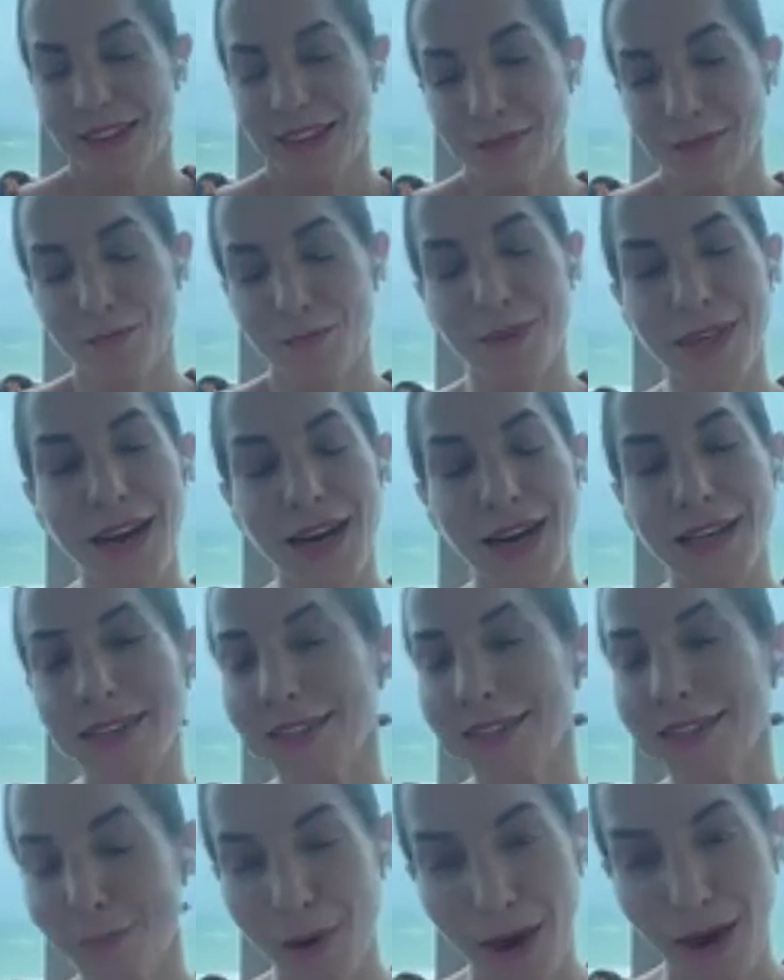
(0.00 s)
hasn't been an
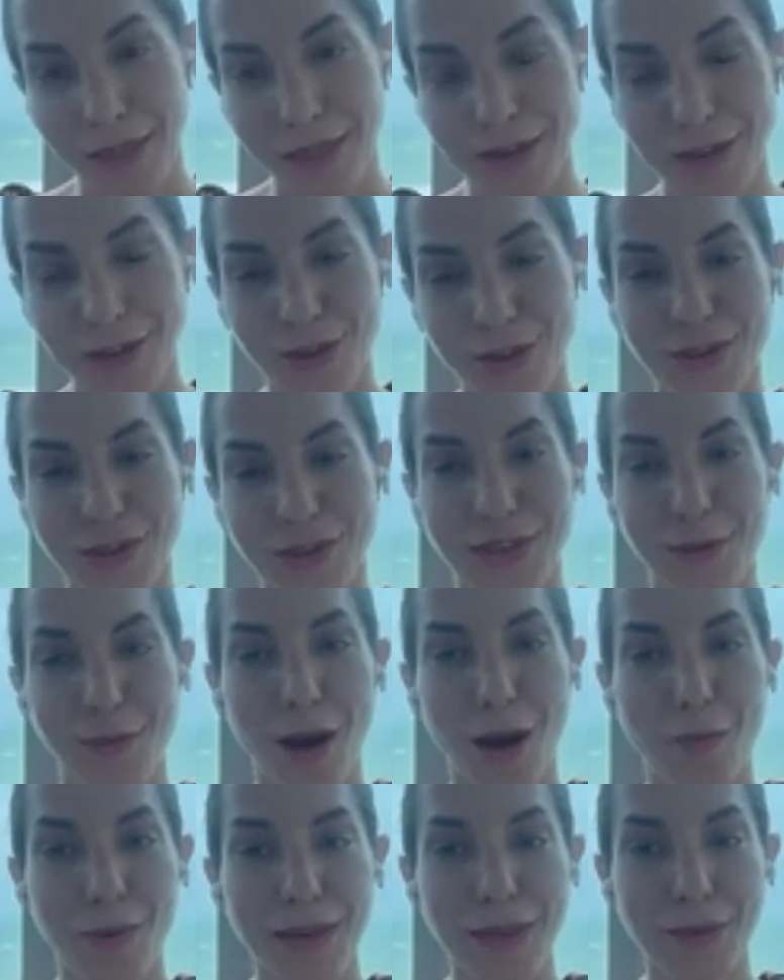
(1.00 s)
easy path to step
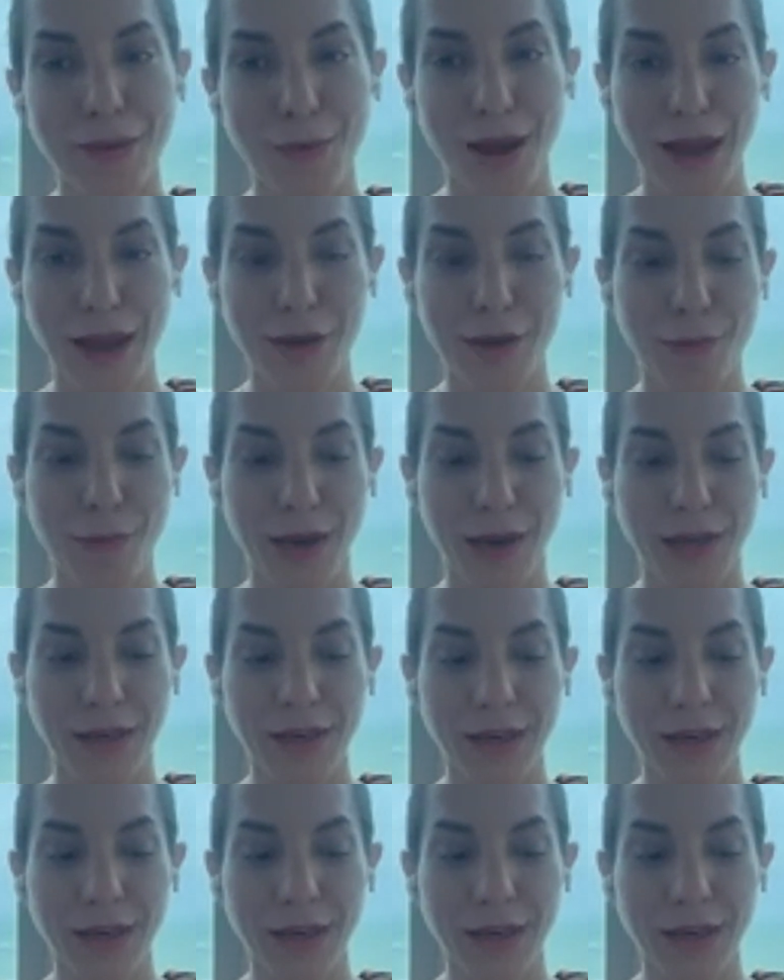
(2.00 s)
up anyway, but